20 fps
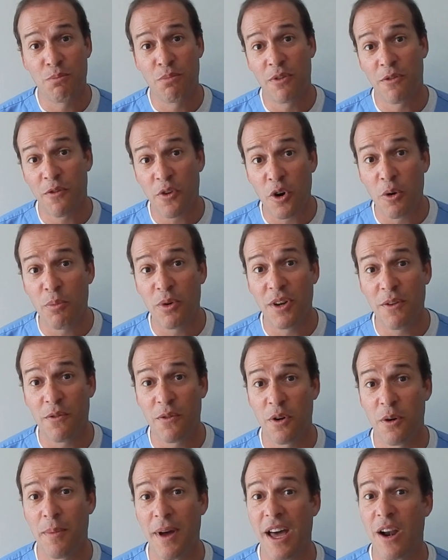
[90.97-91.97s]
preferably
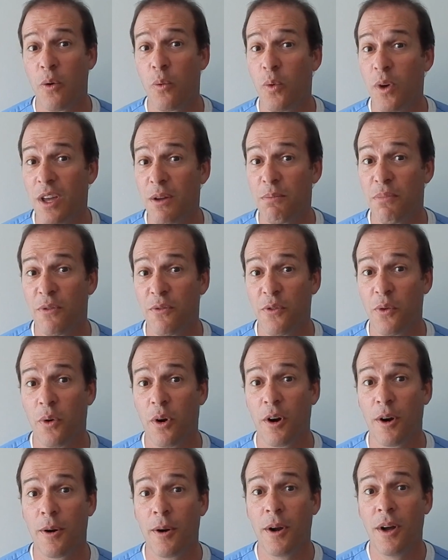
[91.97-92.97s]
for about a week
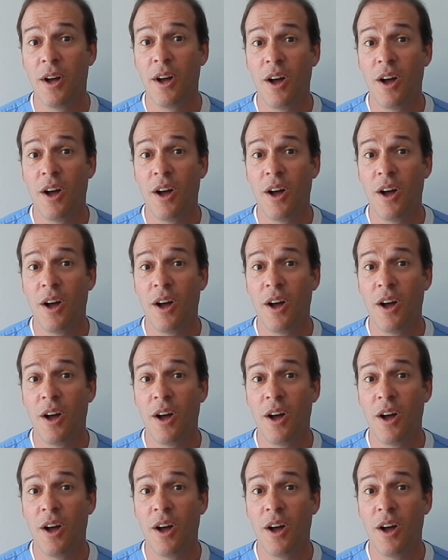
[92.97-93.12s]
before.